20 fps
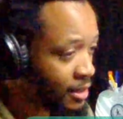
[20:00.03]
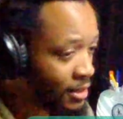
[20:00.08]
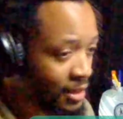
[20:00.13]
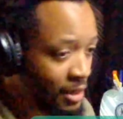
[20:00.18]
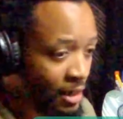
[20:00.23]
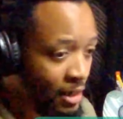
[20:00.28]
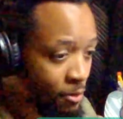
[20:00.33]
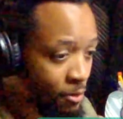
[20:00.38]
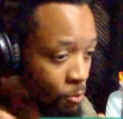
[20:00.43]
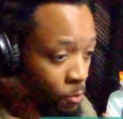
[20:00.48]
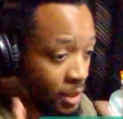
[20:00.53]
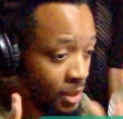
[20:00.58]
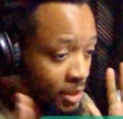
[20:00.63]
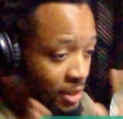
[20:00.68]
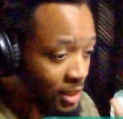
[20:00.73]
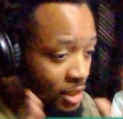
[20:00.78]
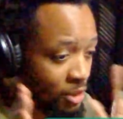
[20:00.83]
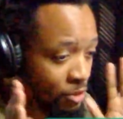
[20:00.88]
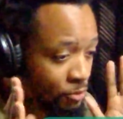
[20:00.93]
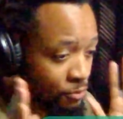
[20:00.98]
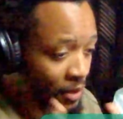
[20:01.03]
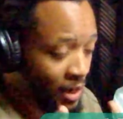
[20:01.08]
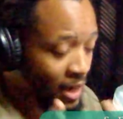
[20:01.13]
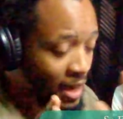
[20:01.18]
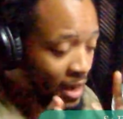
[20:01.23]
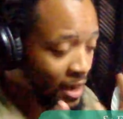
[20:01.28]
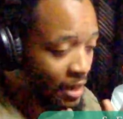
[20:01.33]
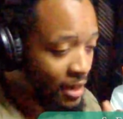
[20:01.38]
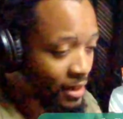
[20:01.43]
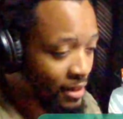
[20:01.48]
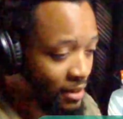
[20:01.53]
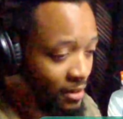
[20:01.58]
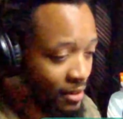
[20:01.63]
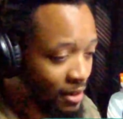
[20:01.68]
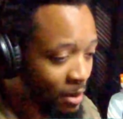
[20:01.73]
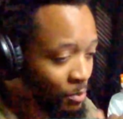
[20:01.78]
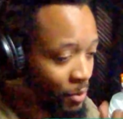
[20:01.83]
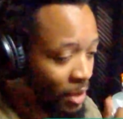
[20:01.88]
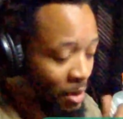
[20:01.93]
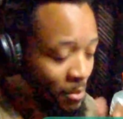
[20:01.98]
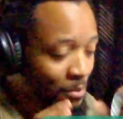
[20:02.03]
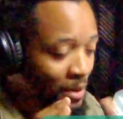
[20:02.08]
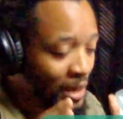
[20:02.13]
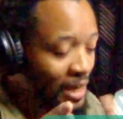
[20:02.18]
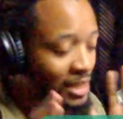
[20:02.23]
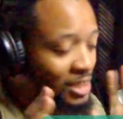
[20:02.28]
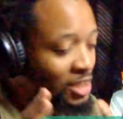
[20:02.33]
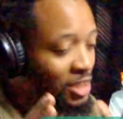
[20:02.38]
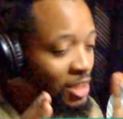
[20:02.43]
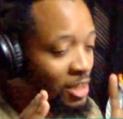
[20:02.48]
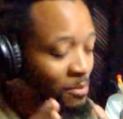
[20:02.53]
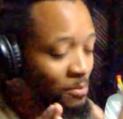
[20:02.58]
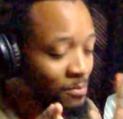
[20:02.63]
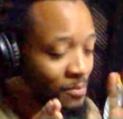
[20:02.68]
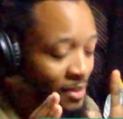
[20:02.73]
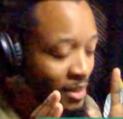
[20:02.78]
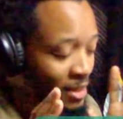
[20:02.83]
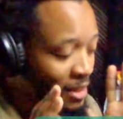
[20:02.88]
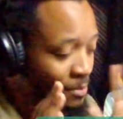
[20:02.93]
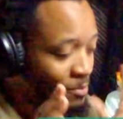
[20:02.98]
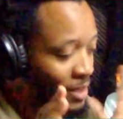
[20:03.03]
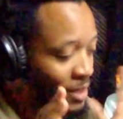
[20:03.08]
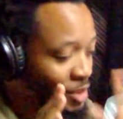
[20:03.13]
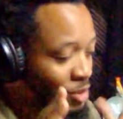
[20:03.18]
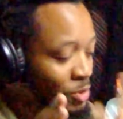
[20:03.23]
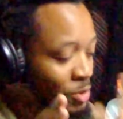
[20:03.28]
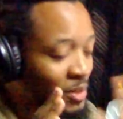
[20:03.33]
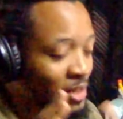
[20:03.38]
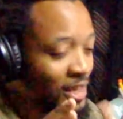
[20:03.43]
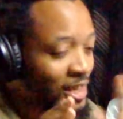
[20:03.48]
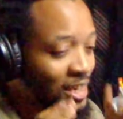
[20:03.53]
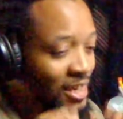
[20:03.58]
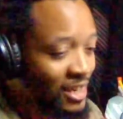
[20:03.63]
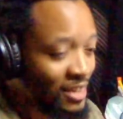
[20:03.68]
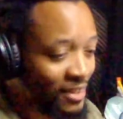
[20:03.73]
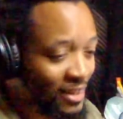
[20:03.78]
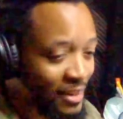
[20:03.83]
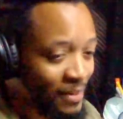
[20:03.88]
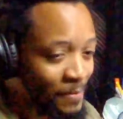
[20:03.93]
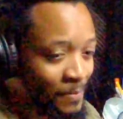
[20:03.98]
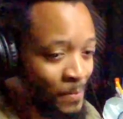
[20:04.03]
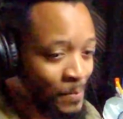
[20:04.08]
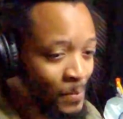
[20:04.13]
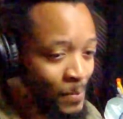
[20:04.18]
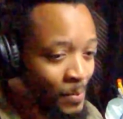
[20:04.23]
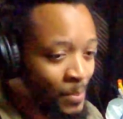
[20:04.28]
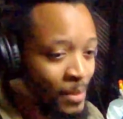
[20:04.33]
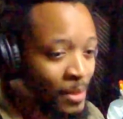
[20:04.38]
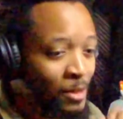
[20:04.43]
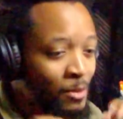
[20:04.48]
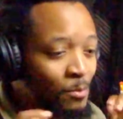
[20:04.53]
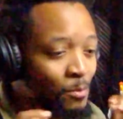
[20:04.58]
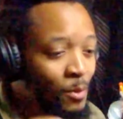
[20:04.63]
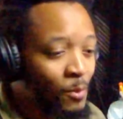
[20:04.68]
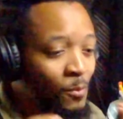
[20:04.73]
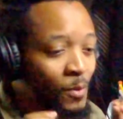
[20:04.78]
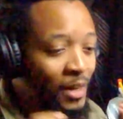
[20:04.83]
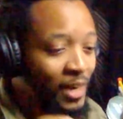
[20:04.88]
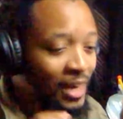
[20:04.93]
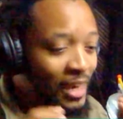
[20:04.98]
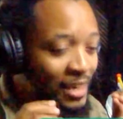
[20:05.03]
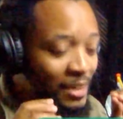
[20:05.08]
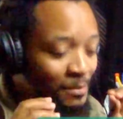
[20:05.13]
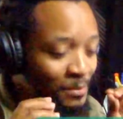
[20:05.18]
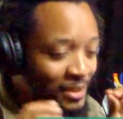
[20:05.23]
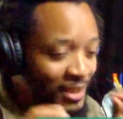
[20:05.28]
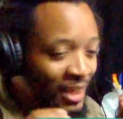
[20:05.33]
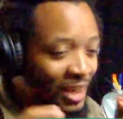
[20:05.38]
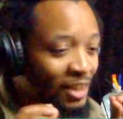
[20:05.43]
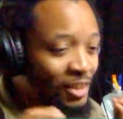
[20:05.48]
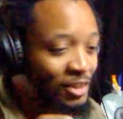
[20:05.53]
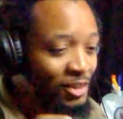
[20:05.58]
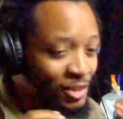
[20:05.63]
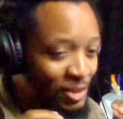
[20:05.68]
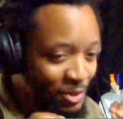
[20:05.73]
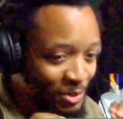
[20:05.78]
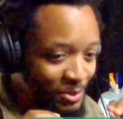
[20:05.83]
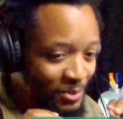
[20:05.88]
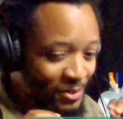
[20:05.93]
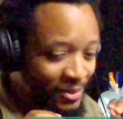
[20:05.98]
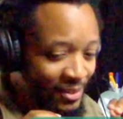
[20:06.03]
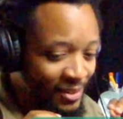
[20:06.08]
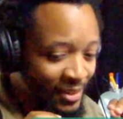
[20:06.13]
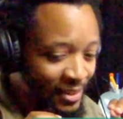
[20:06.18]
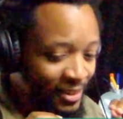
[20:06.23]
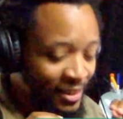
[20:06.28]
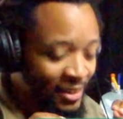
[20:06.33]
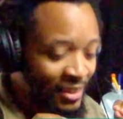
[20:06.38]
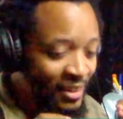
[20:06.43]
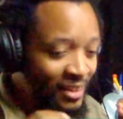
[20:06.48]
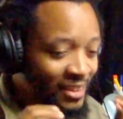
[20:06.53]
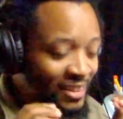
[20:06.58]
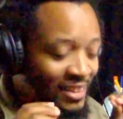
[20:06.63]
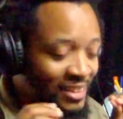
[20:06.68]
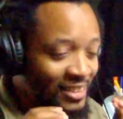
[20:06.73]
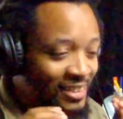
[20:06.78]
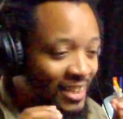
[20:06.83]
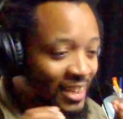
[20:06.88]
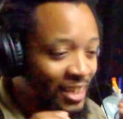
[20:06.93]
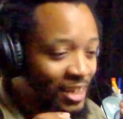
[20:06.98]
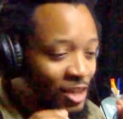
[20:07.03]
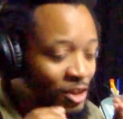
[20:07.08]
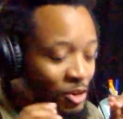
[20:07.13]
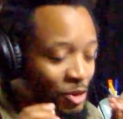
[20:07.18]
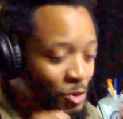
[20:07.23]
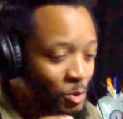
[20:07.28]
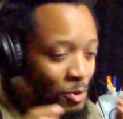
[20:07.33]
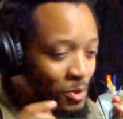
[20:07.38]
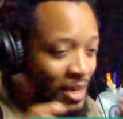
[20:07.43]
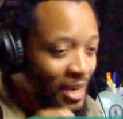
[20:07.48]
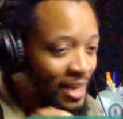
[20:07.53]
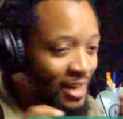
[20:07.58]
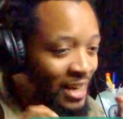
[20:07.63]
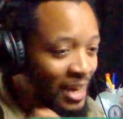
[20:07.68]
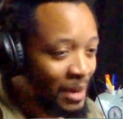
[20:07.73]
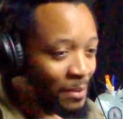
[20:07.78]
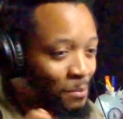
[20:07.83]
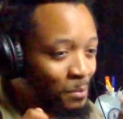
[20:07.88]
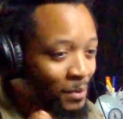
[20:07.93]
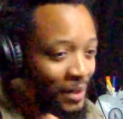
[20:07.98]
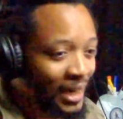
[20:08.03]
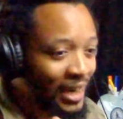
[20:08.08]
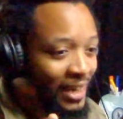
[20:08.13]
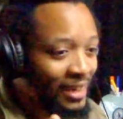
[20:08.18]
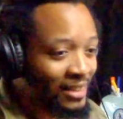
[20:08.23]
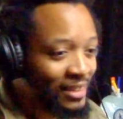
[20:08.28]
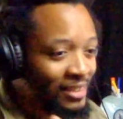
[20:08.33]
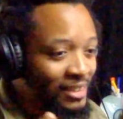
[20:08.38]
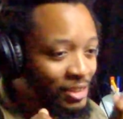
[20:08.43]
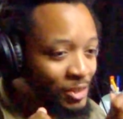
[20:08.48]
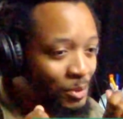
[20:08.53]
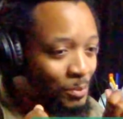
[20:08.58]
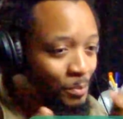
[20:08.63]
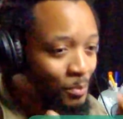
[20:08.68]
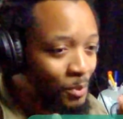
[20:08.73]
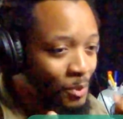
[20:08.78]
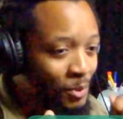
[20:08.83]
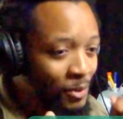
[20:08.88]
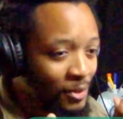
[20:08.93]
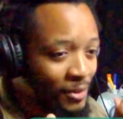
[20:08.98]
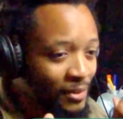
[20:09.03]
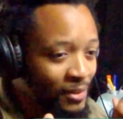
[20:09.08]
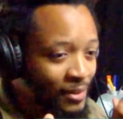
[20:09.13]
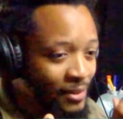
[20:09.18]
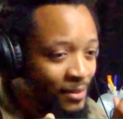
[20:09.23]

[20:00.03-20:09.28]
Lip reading: Again, which is fine. I'm not bashing them. I'm not doing any of that. But what I am telling you is that you cannot blindly support